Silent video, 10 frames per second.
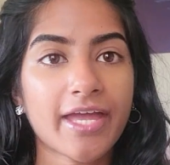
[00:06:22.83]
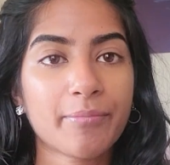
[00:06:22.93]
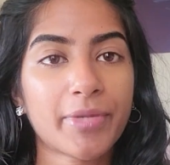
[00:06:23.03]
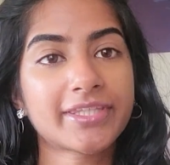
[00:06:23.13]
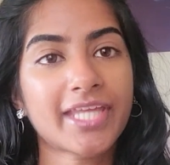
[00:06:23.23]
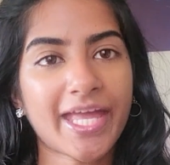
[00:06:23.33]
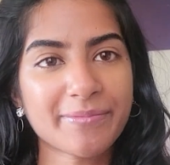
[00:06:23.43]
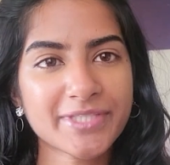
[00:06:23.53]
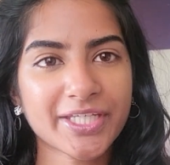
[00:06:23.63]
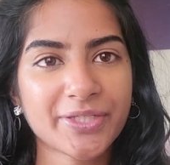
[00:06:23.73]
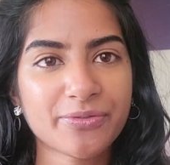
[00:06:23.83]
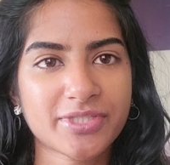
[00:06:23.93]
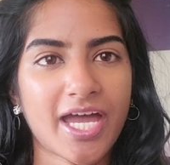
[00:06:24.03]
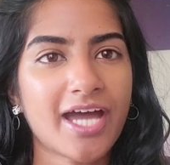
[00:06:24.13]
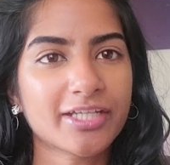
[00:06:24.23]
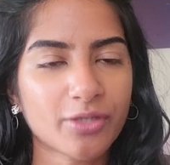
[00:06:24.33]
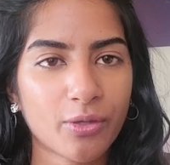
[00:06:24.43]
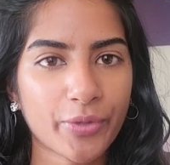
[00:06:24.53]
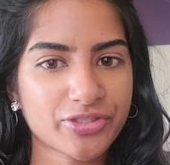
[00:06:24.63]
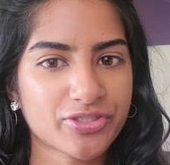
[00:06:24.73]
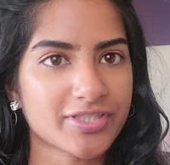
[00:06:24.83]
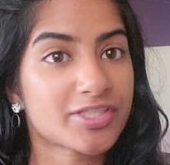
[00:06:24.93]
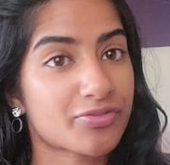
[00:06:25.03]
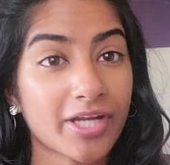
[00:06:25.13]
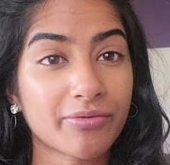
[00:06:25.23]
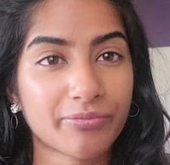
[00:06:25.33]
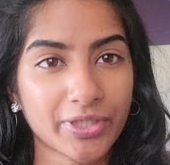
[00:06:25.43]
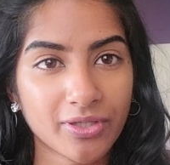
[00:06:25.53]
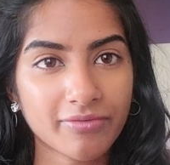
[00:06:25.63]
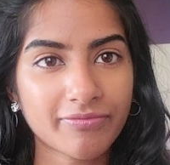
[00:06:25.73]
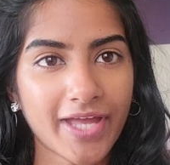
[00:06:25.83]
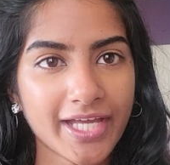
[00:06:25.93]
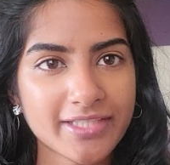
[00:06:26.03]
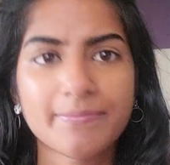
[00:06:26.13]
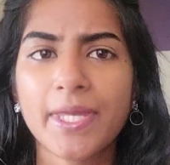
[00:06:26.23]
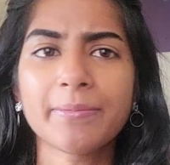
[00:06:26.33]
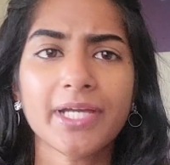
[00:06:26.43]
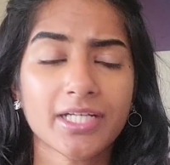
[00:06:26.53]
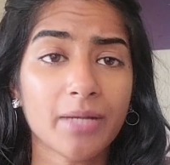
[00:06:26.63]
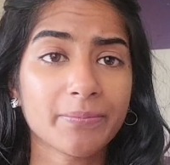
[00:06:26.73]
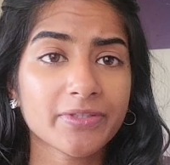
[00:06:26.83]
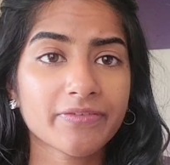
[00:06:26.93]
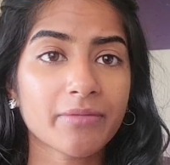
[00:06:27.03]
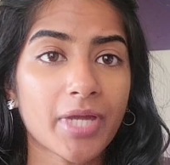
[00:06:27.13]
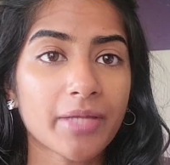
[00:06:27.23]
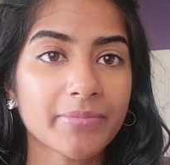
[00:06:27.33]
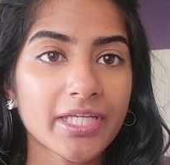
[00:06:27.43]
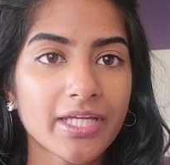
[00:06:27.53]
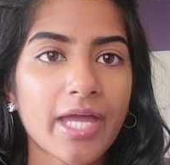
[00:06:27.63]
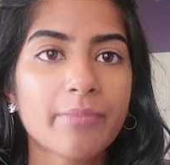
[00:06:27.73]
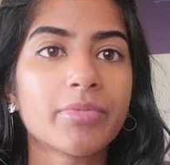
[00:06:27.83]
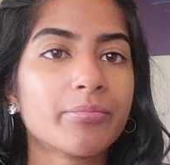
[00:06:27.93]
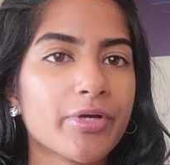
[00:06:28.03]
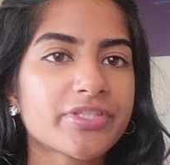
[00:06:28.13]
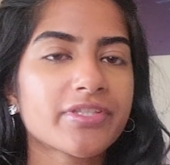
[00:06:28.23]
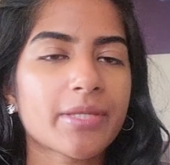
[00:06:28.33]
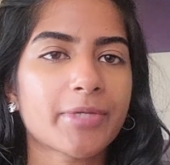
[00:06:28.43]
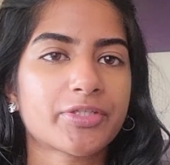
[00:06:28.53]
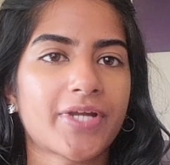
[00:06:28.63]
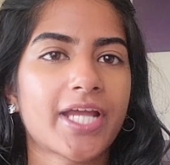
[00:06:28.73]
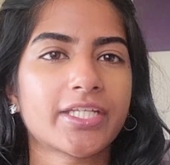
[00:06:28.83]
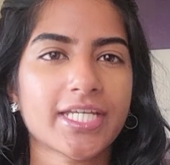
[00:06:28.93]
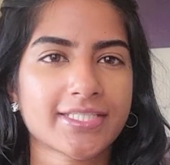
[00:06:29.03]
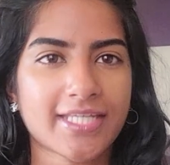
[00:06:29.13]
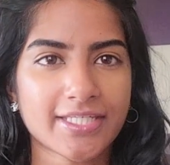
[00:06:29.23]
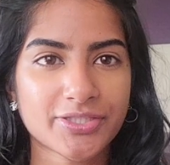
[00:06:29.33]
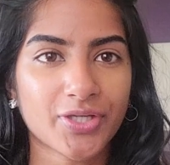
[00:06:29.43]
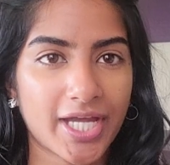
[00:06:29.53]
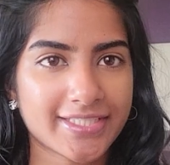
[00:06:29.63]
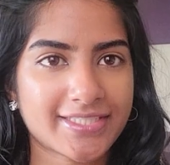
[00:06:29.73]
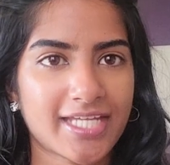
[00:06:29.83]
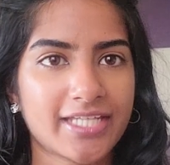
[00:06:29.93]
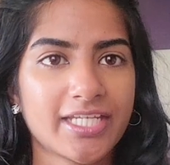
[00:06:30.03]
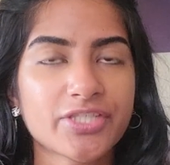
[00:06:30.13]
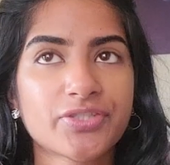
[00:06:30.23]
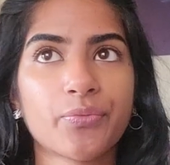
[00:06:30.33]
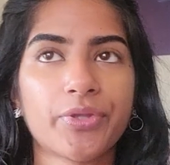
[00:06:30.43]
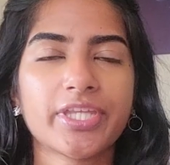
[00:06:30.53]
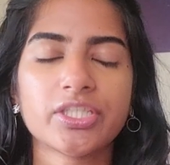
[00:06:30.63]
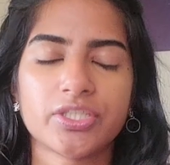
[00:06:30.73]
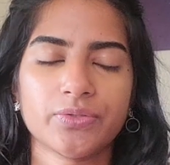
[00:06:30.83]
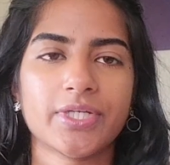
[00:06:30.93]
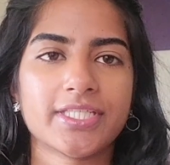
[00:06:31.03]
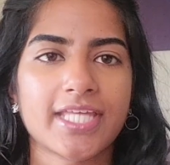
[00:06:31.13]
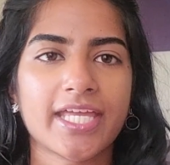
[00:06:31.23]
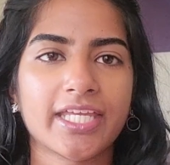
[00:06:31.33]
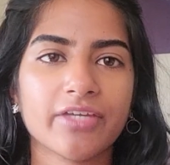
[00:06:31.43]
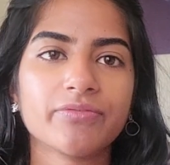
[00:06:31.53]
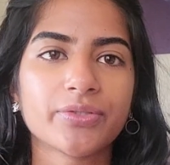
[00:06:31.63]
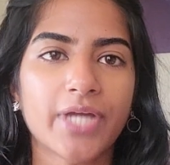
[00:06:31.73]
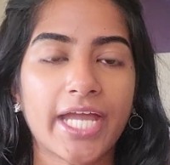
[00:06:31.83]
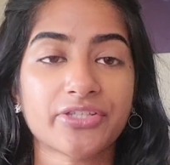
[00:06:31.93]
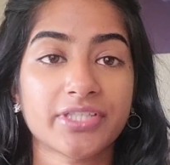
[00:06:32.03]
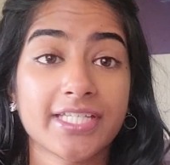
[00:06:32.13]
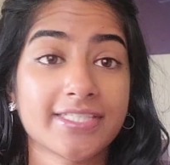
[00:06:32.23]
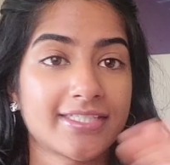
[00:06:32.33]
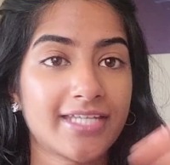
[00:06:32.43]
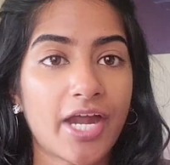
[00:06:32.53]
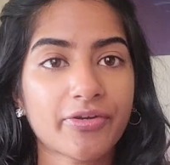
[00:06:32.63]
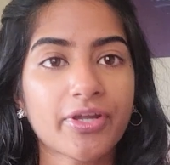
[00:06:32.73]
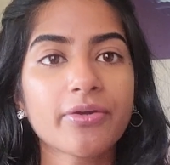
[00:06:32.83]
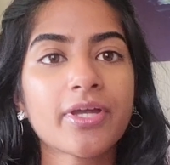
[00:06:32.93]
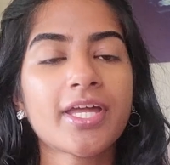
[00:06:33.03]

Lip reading: But the MCQs aren't always just straight recall facts. Maybe a couple of them might be, but most of them are trying to assess your understanding. So what they do is they give you actually a scenario,